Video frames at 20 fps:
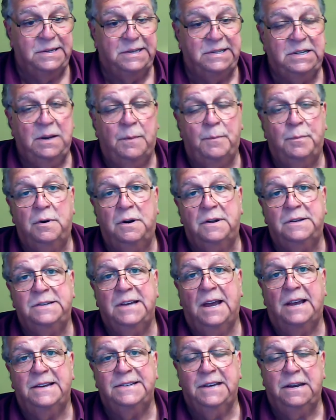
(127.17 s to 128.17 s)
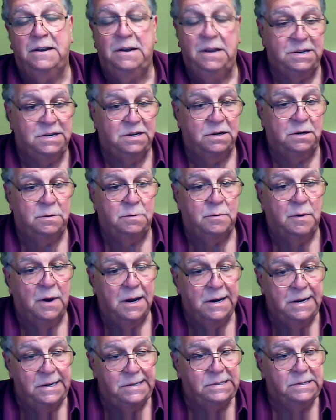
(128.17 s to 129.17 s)
separate task in its own
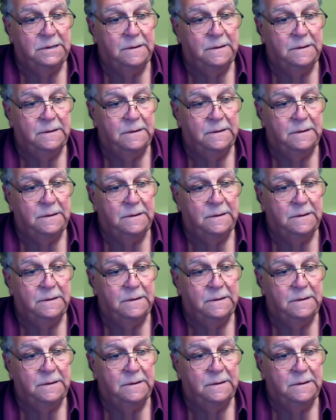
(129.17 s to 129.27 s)
right.